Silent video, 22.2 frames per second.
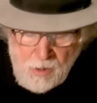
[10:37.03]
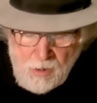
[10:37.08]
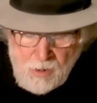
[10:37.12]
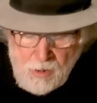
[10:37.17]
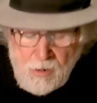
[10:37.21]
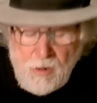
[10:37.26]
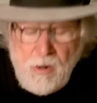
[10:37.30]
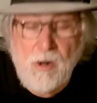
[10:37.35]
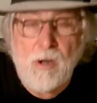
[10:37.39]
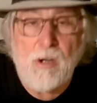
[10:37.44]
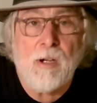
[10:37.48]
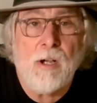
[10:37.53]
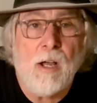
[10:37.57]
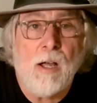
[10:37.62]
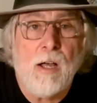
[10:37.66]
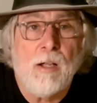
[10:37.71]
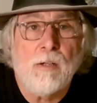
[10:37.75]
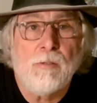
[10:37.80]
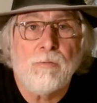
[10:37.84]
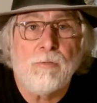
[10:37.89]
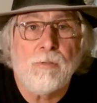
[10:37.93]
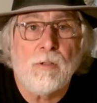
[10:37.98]

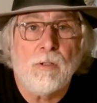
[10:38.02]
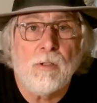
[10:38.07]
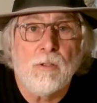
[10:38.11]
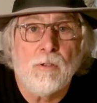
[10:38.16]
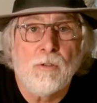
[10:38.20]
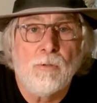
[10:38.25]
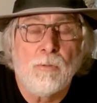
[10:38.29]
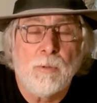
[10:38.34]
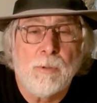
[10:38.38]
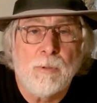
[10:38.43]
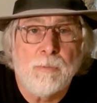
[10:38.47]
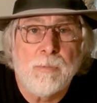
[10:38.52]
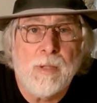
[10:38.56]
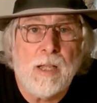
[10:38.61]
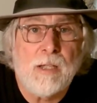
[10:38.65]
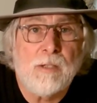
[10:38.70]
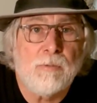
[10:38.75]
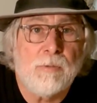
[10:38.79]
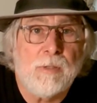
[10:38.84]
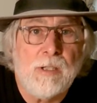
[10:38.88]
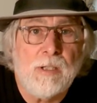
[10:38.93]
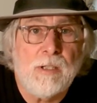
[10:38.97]
argon for aluminum.
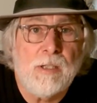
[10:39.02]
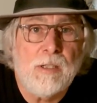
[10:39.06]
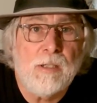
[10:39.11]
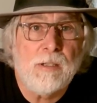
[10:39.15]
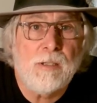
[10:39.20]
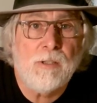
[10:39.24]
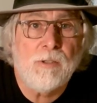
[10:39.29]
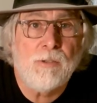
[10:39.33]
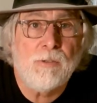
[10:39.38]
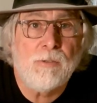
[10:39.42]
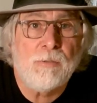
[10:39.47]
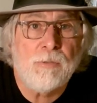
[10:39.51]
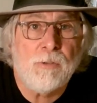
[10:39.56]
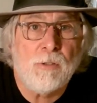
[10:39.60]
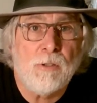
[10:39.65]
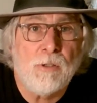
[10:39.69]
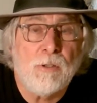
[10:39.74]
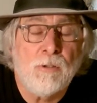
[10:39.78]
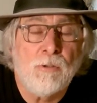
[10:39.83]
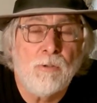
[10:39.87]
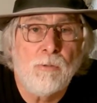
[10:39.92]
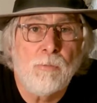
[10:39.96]
That's what you need to use for
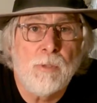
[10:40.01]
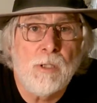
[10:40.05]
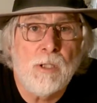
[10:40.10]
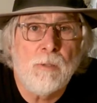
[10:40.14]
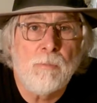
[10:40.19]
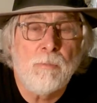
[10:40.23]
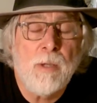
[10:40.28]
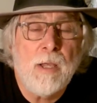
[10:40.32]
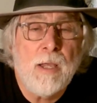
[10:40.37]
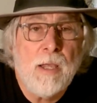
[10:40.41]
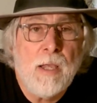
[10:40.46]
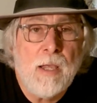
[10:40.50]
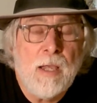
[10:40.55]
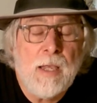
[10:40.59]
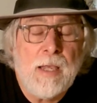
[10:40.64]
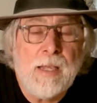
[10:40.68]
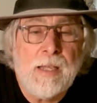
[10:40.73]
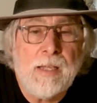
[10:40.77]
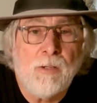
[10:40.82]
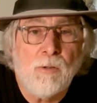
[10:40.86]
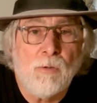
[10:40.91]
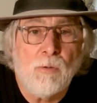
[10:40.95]
aluminum.
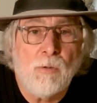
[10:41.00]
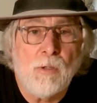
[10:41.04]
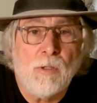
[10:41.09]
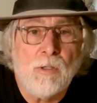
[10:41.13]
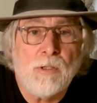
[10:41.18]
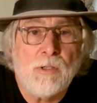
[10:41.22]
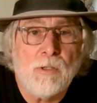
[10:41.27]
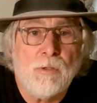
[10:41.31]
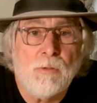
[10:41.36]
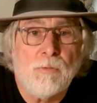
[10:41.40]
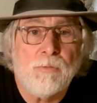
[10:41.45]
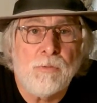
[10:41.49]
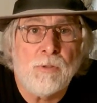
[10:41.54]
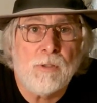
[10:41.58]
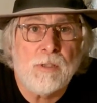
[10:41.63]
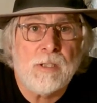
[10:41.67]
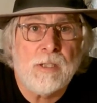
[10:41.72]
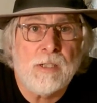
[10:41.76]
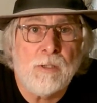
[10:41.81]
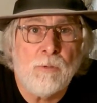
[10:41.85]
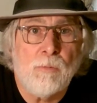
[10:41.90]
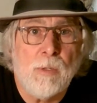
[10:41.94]
And also for
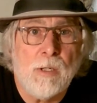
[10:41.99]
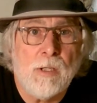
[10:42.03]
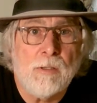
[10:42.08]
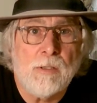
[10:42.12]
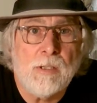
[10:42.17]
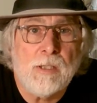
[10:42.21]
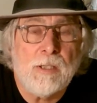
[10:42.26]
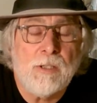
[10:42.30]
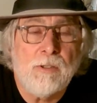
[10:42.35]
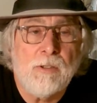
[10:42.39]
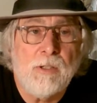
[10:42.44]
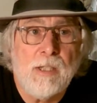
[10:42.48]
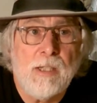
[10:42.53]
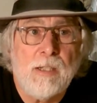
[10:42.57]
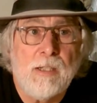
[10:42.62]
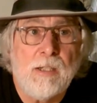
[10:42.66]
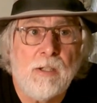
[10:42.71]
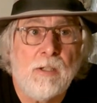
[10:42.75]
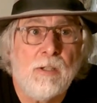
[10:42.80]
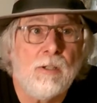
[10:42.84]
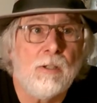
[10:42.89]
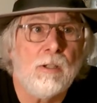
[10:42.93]
TIG welding, you need
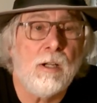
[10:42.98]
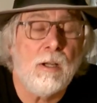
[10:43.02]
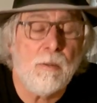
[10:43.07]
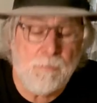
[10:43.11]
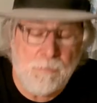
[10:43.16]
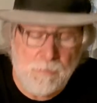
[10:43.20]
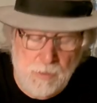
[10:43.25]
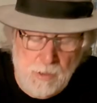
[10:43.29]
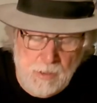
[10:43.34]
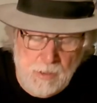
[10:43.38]
to hook up